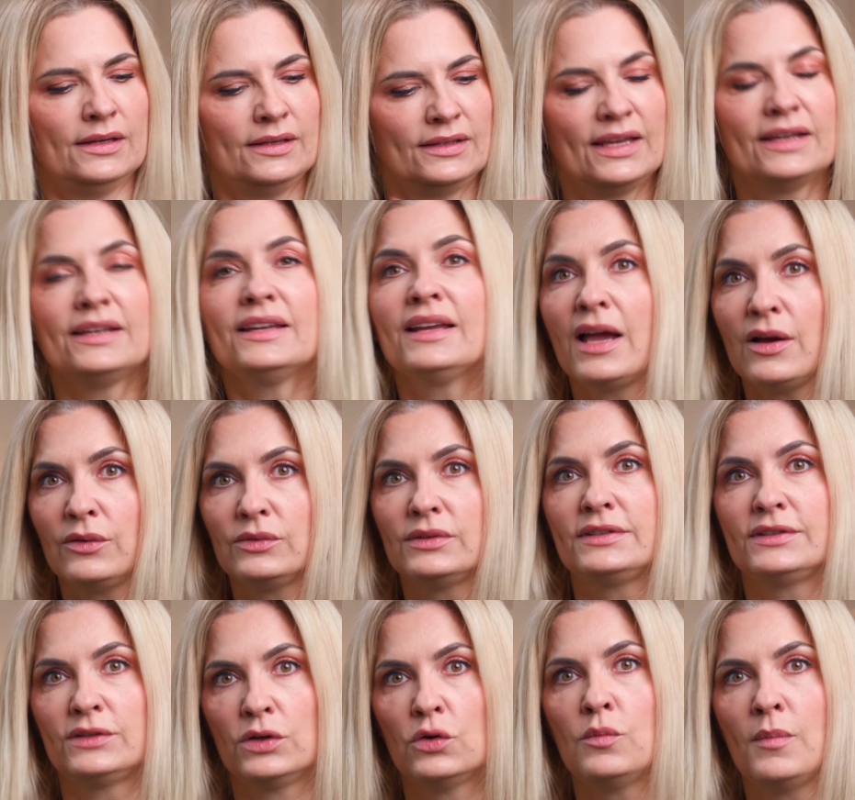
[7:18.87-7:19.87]
getting out
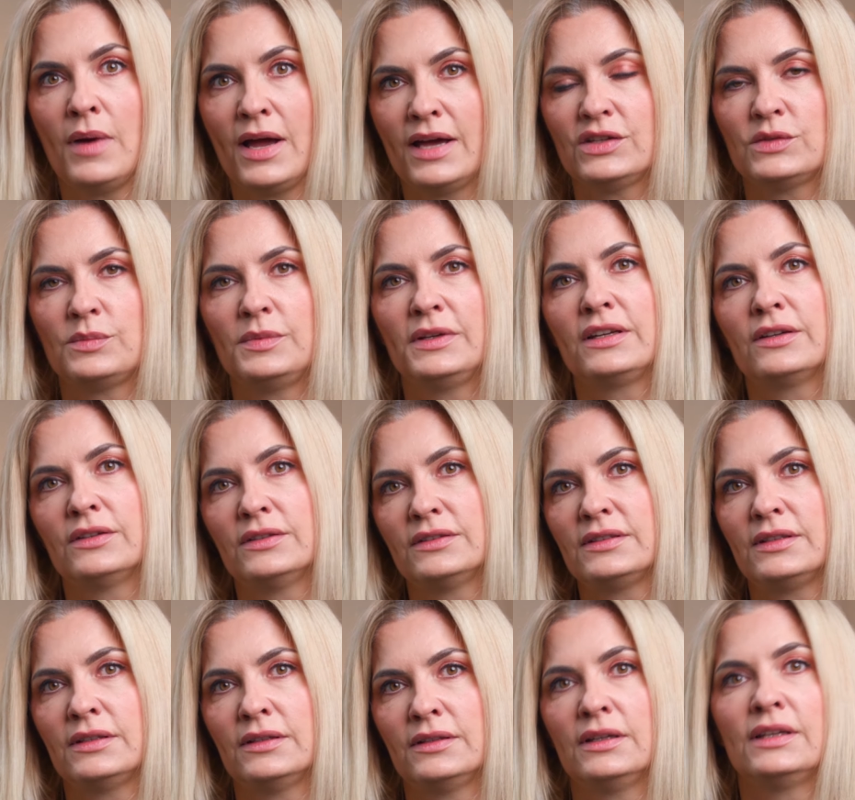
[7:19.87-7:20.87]
so much,
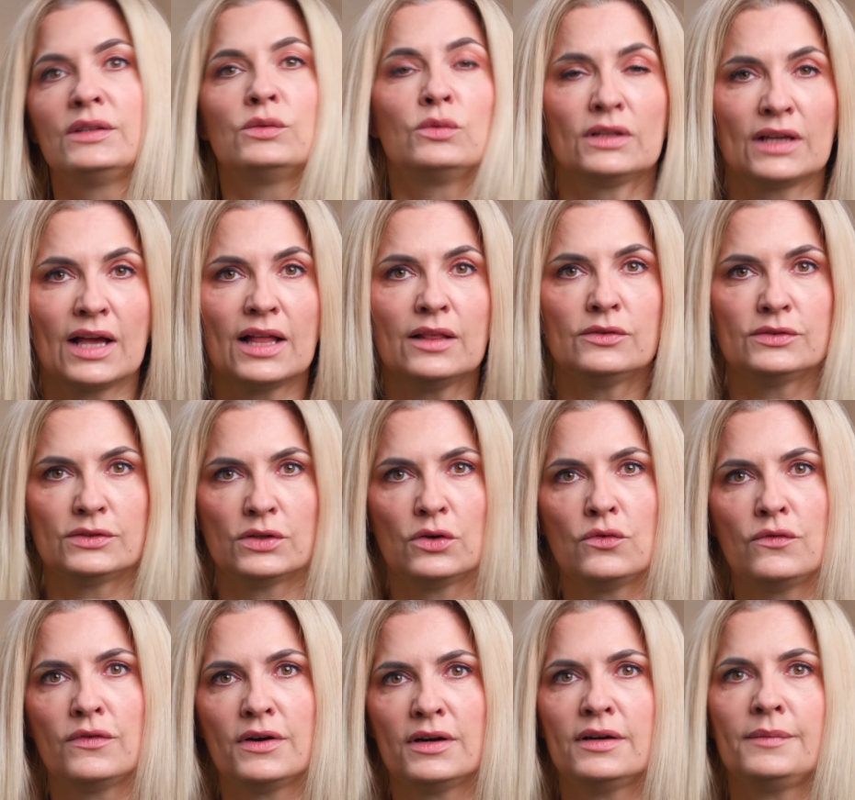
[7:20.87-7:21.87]
because it will callus
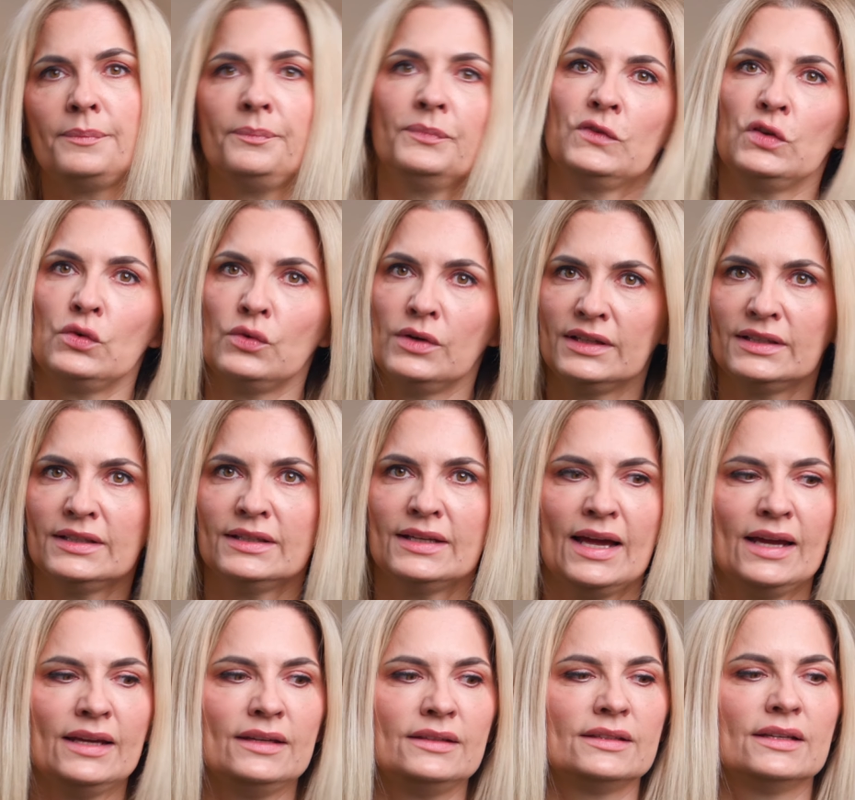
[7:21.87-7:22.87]
over during the
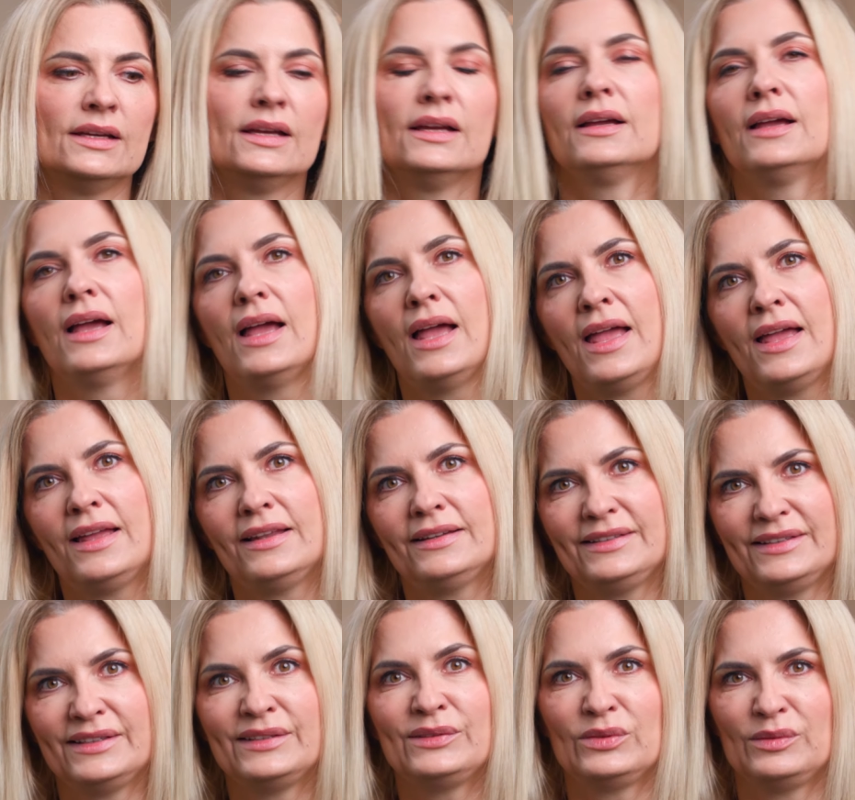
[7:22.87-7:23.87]
night
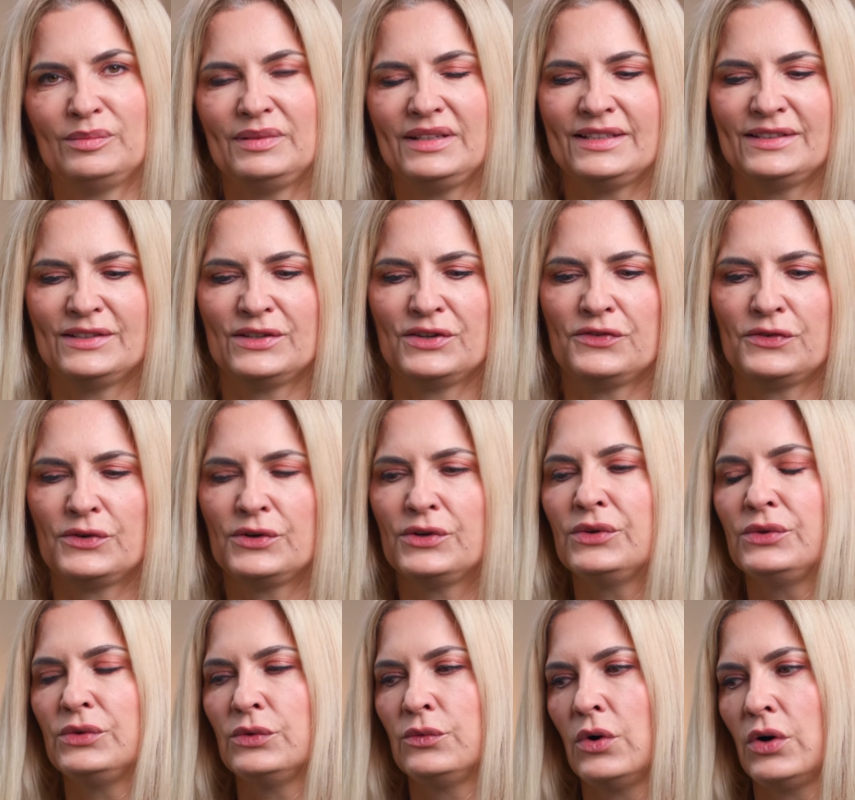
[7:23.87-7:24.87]
and it will be easier for
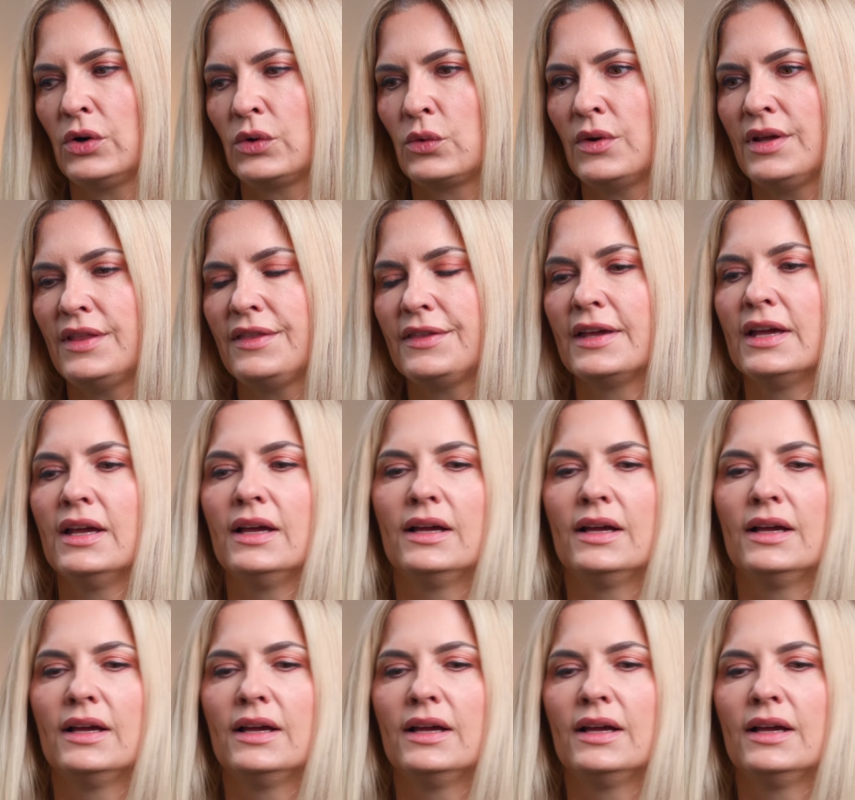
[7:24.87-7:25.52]
you to work with.